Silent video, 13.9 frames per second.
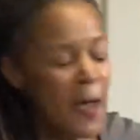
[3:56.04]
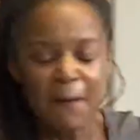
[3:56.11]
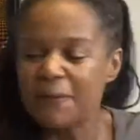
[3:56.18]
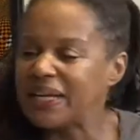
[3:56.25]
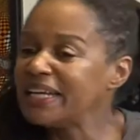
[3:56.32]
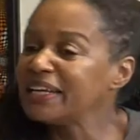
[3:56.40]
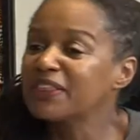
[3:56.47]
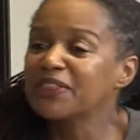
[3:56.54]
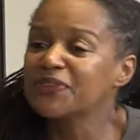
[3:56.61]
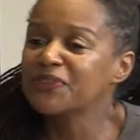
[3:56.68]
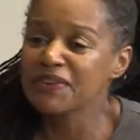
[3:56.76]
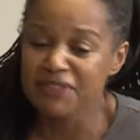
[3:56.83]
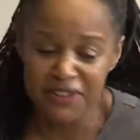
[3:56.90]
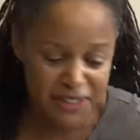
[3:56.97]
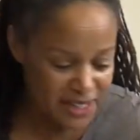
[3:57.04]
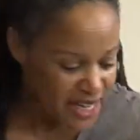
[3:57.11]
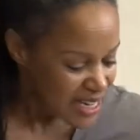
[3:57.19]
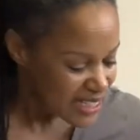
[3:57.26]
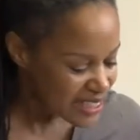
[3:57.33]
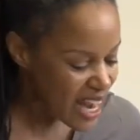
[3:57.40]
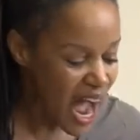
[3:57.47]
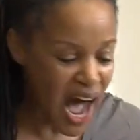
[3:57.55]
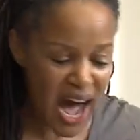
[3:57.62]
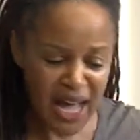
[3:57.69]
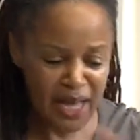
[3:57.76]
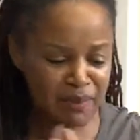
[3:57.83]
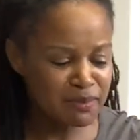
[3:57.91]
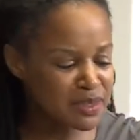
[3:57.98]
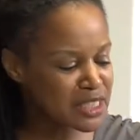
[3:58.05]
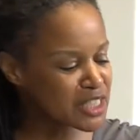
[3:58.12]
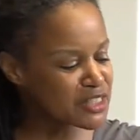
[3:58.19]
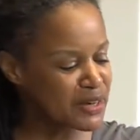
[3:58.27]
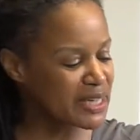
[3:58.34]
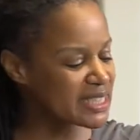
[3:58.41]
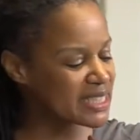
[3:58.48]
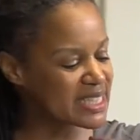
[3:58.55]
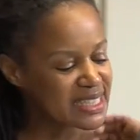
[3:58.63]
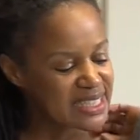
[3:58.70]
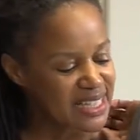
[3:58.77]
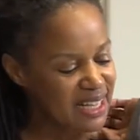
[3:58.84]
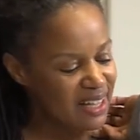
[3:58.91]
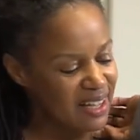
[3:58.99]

Beneath the river, time stretches